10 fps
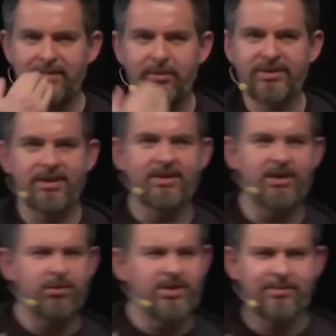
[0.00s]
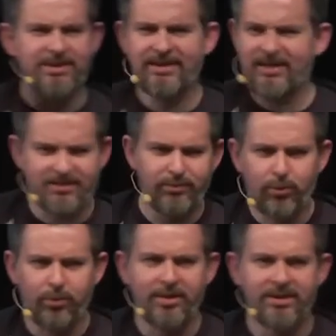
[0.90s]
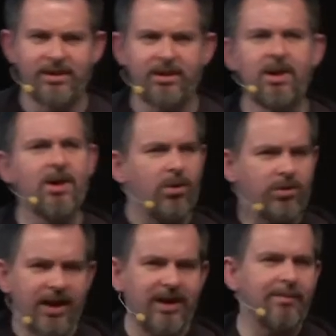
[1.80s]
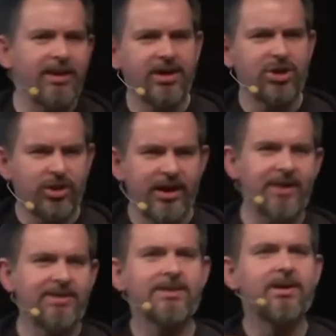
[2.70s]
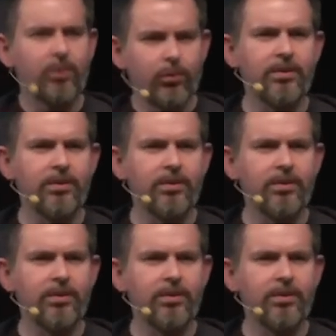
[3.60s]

because the pixels of modern uh, chips are so damn small.